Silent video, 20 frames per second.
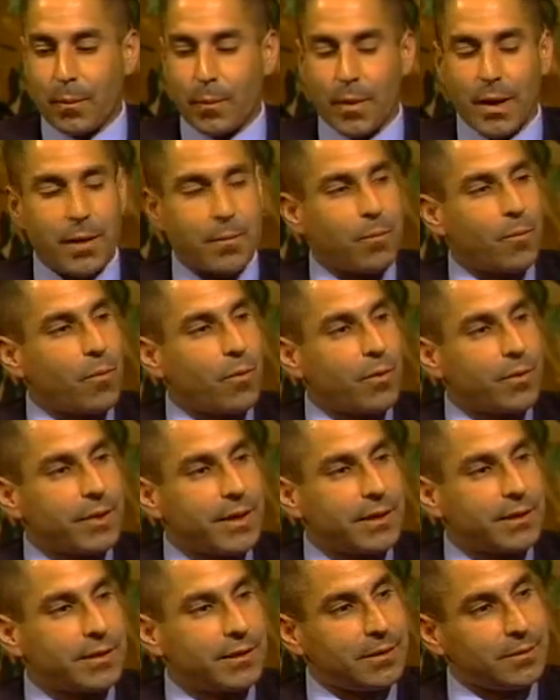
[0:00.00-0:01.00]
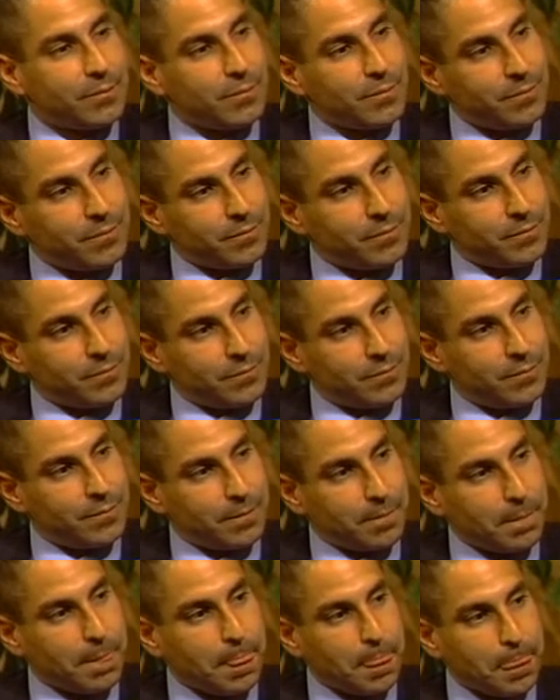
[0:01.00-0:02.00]
But there's
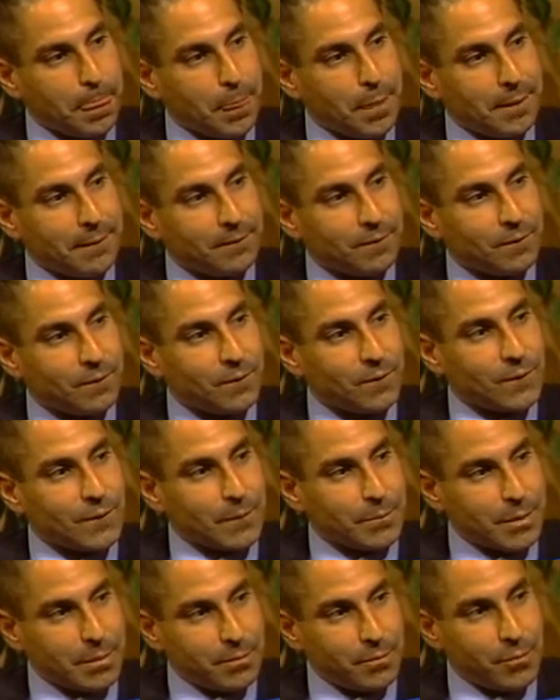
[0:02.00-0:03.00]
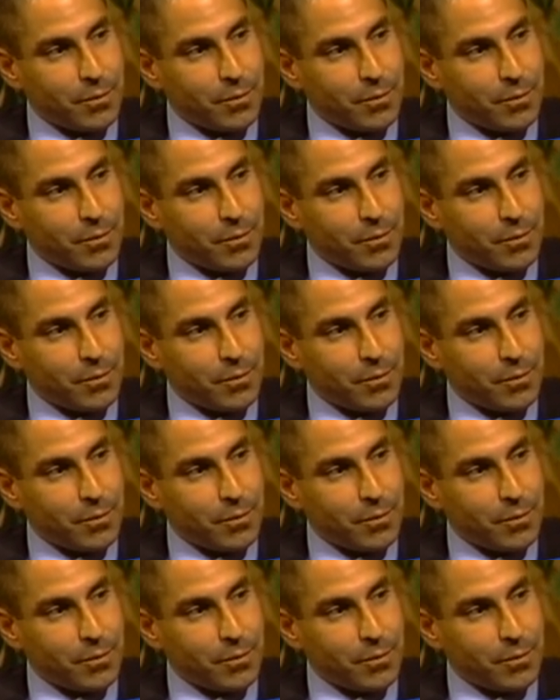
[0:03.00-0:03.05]
been some chatter out there.